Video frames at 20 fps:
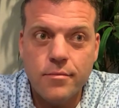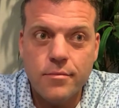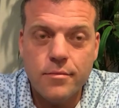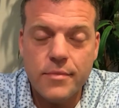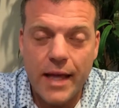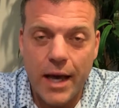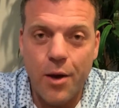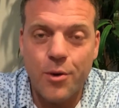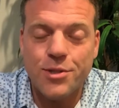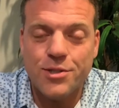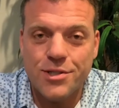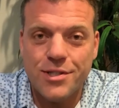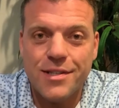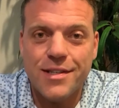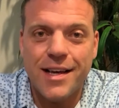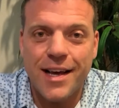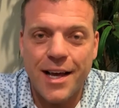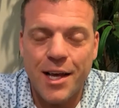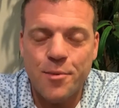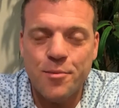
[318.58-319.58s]
thousands of
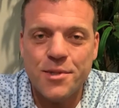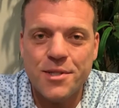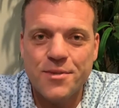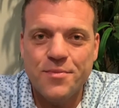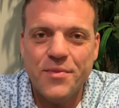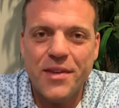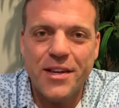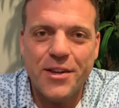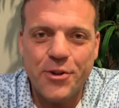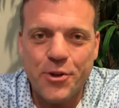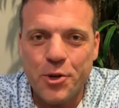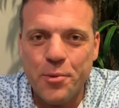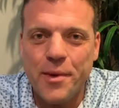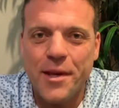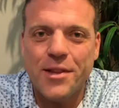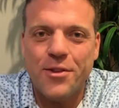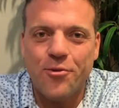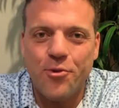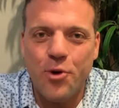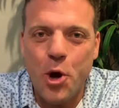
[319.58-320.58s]
times, and you're going to
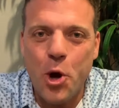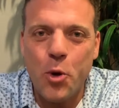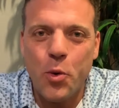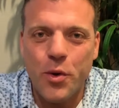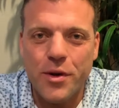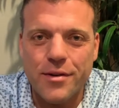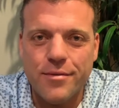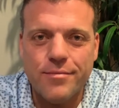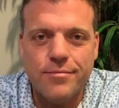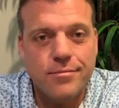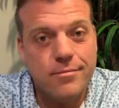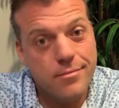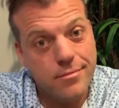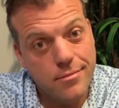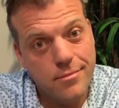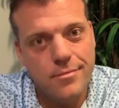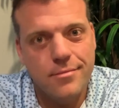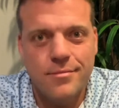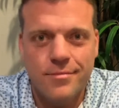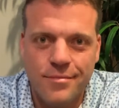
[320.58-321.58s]
make the wrong one
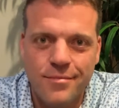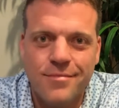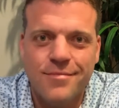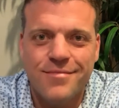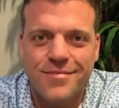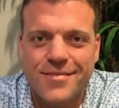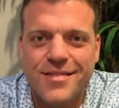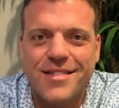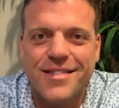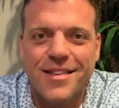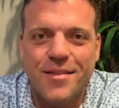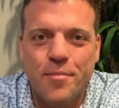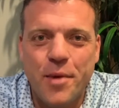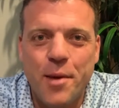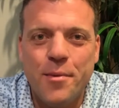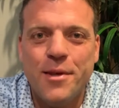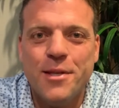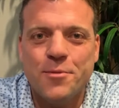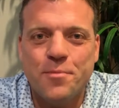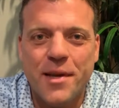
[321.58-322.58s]

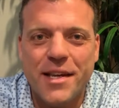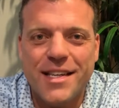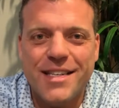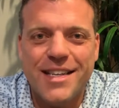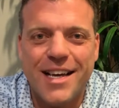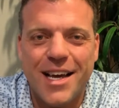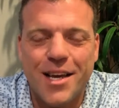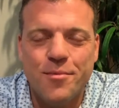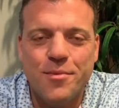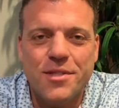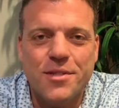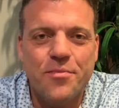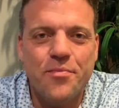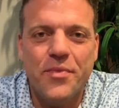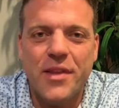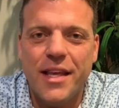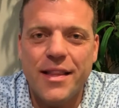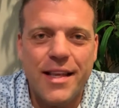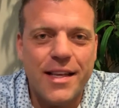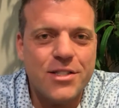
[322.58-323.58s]
maybe as many times,
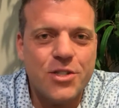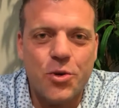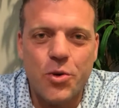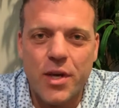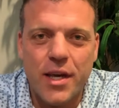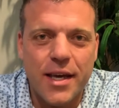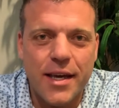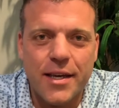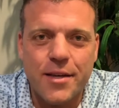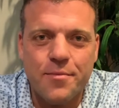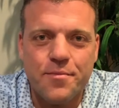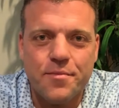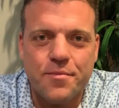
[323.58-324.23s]
and that's okay.